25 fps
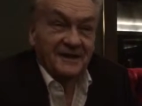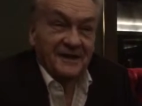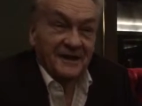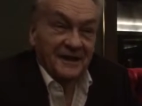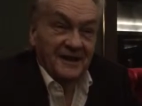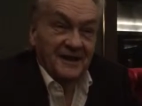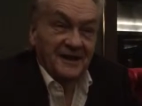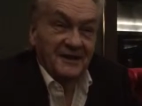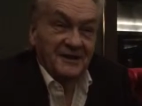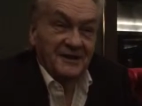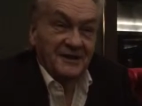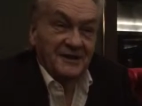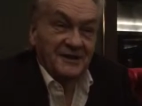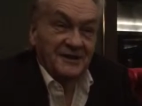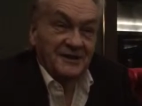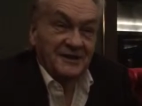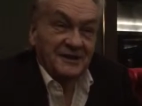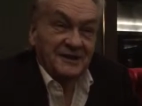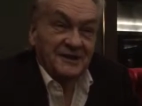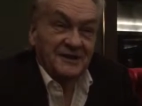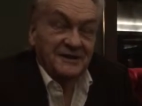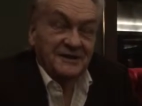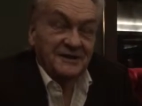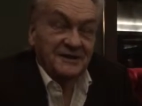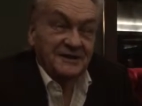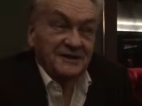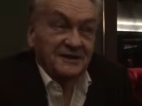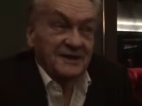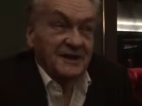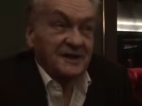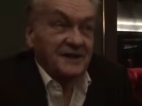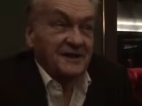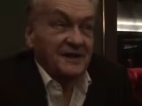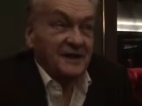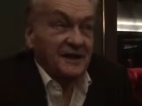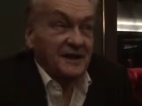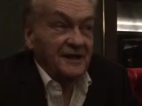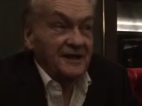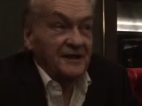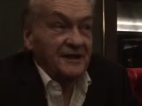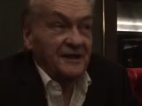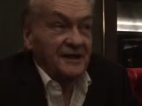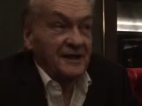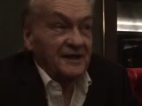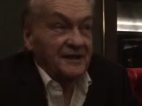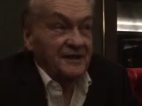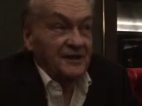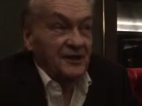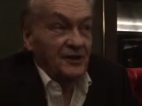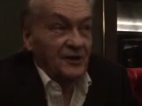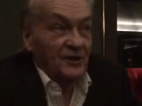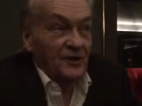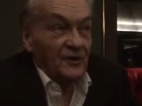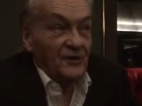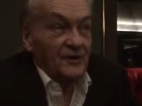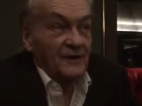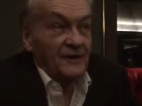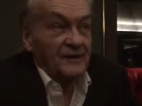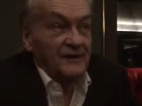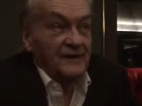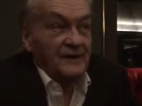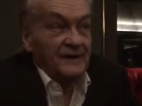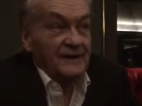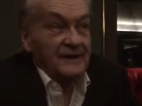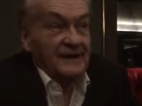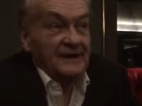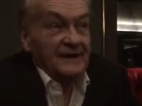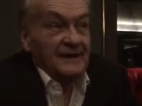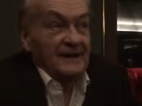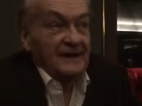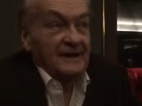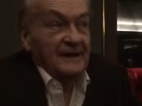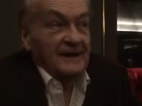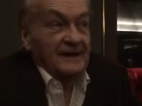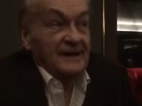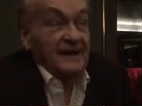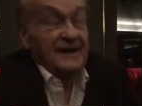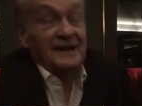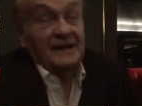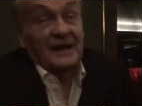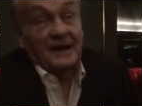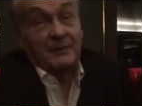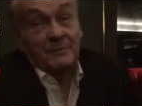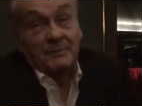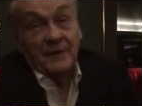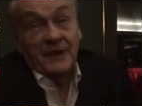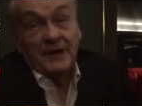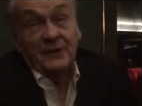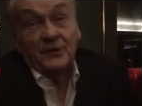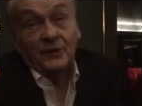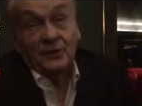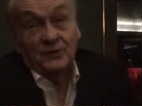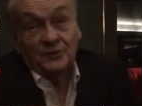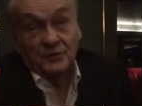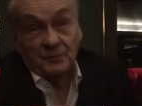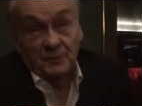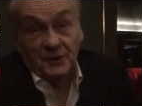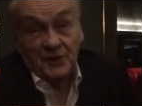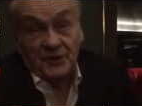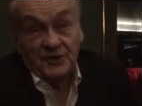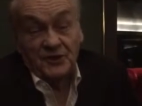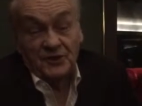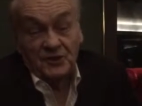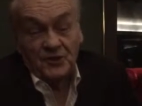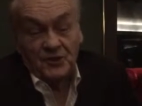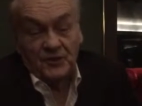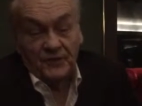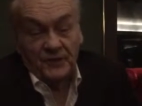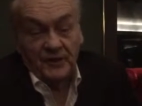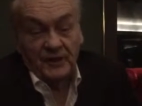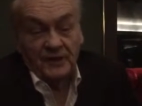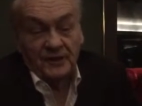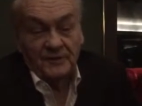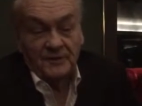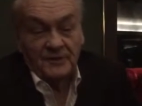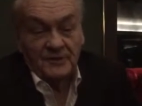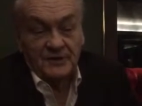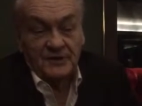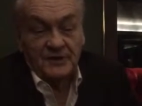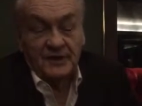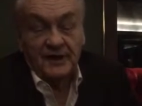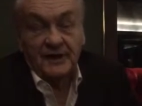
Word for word: Yeah, in the 60s. And then later on, yeah, I made those British films.